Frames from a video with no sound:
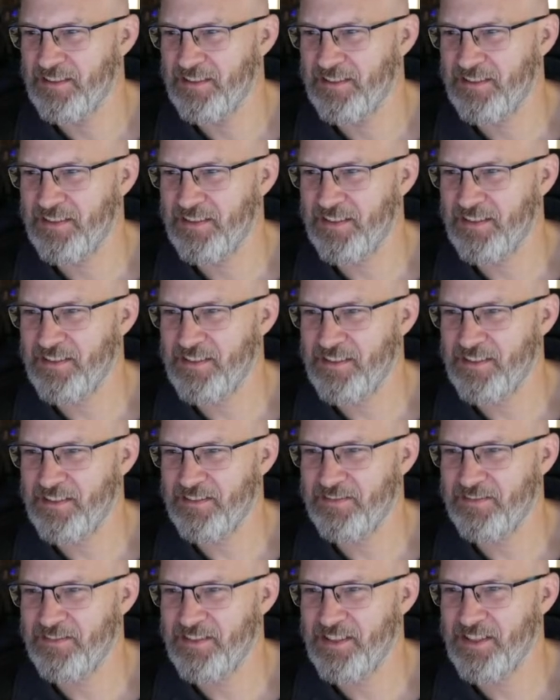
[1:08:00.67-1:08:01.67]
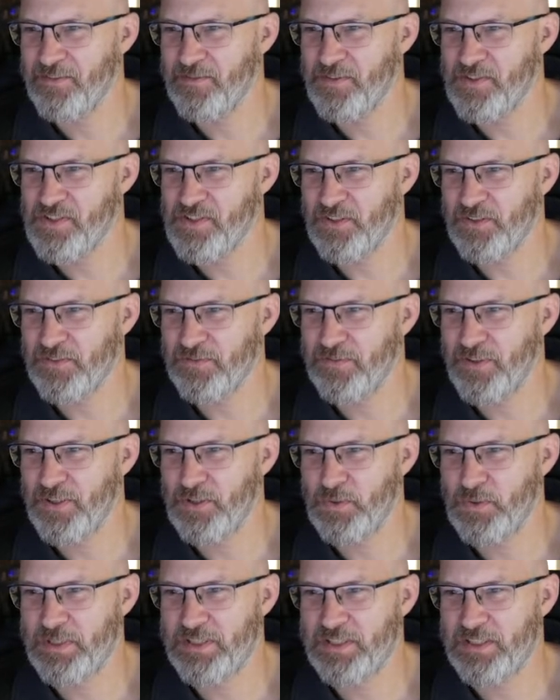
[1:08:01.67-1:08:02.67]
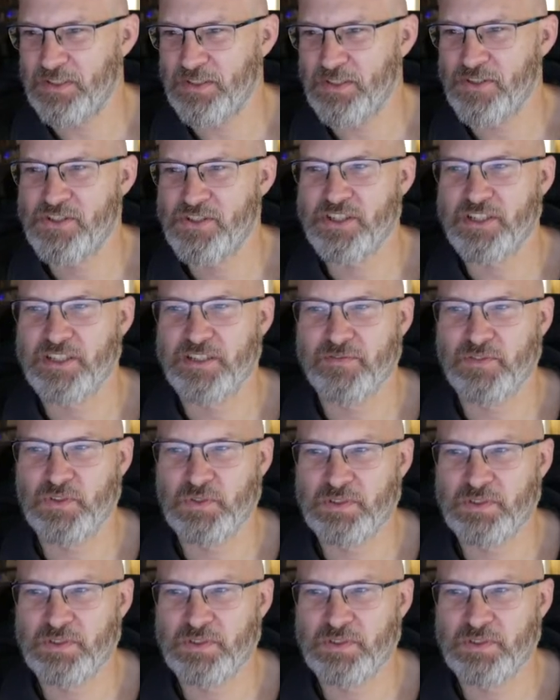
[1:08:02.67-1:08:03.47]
And the end result, following the logic of all the